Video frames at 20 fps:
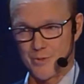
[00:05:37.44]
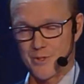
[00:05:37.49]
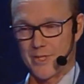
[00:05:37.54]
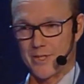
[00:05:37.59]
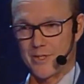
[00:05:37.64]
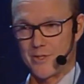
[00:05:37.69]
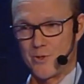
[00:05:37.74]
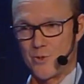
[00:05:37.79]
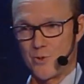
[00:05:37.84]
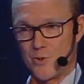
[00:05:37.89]

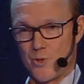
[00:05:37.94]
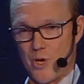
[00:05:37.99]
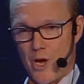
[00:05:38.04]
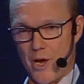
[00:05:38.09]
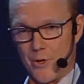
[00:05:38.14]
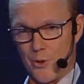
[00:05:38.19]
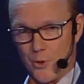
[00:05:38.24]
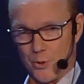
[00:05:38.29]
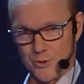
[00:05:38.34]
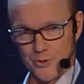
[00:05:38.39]
that do
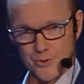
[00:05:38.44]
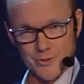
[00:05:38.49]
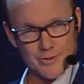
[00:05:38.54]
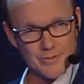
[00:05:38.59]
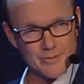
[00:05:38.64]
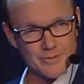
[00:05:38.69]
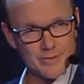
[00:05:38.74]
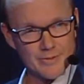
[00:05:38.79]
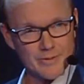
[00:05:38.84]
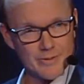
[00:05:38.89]
not
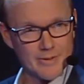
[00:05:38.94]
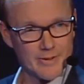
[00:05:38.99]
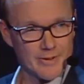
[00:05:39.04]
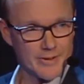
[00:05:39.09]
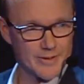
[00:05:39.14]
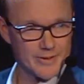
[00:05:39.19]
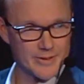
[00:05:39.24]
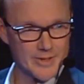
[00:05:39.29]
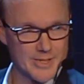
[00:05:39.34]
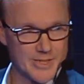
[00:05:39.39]

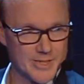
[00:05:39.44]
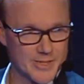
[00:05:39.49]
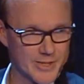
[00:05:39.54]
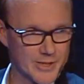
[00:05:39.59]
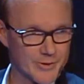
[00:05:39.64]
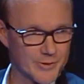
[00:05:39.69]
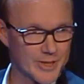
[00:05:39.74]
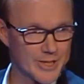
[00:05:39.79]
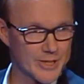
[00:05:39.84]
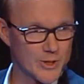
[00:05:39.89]

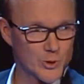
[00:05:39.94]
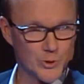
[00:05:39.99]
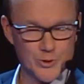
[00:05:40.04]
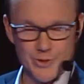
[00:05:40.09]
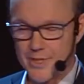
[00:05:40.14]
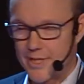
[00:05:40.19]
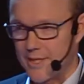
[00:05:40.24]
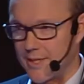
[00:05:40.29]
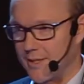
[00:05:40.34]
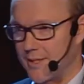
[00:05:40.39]
necessarily
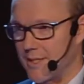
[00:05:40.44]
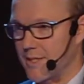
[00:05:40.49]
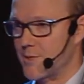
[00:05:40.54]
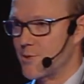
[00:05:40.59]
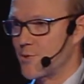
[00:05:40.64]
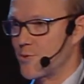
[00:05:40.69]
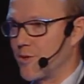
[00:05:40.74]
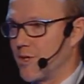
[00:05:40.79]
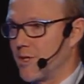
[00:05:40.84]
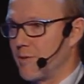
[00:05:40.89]
contain that
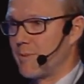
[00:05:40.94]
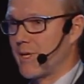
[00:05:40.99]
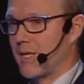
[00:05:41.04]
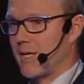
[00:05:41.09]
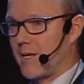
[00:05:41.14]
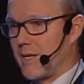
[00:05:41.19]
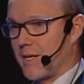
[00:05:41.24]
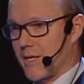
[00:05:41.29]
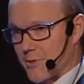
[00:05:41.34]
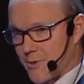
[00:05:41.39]
string, but
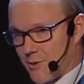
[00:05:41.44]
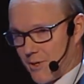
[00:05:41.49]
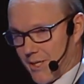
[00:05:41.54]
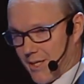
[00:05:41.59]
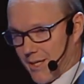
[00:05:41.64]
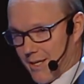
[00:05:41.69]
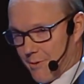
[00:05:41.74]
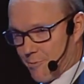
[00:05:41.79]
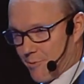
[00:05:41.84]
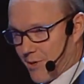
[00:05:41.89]
are actually
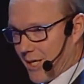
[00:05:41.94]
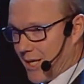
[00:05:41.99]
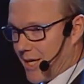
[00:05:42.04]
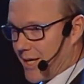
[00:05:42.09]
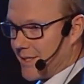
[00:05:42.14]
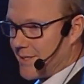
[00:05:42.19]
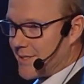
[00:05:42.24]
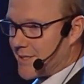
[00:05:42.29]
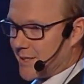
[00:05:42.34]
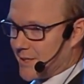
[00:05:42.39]

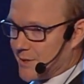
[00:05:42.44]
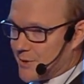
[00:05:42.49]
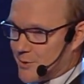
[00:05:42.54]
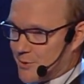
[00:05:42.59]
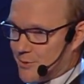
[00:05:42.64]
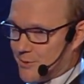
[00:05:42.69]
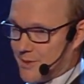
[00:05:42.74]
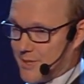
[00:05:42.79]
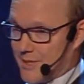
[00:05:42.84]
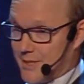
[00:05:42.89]
related
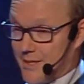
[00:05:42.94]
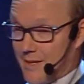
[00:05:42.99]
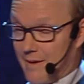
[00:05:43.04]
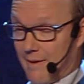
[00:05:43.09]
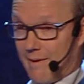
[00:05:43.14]
to the